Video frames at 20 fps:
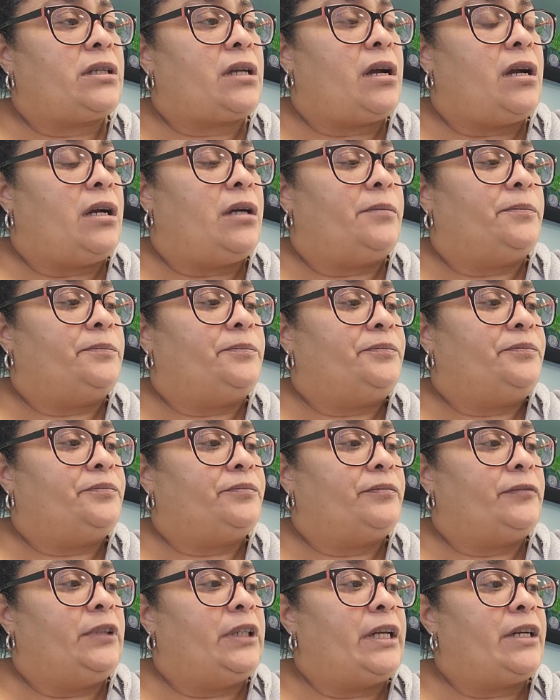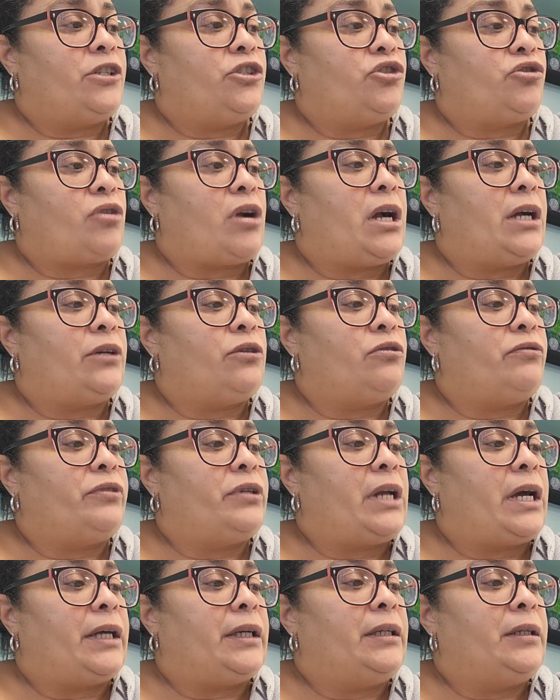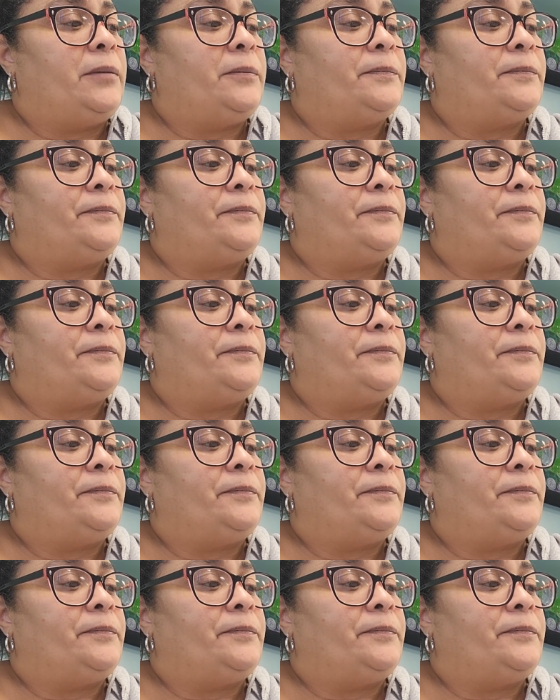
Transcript: let it dry overnight.